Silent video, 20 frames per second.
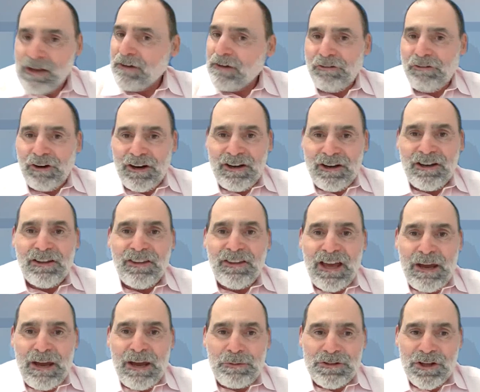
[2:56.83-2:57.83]
for another
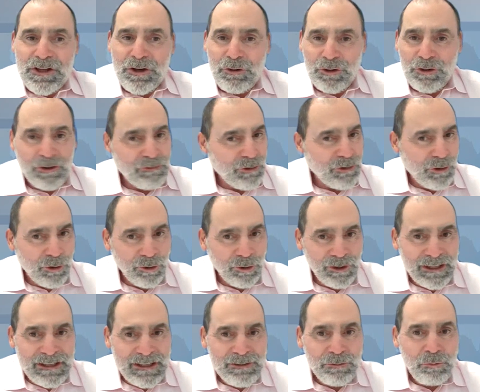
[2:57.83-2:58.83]
episode of
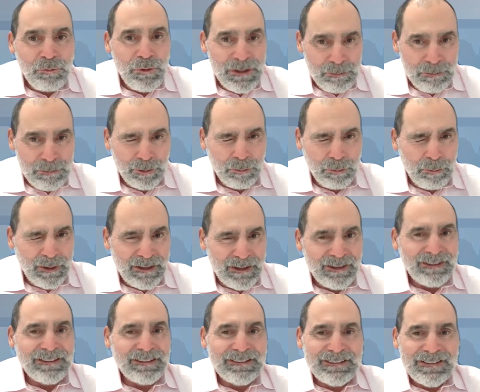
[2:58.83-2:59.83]
All In with Bulpin.
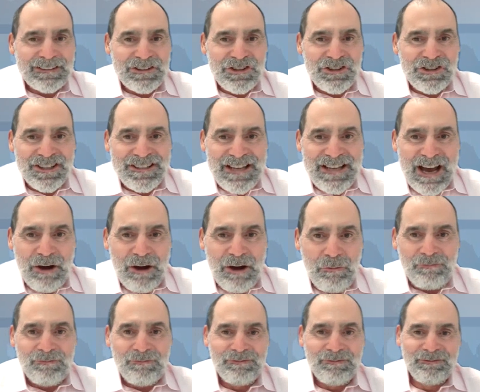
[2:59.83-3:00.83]
Cheers now.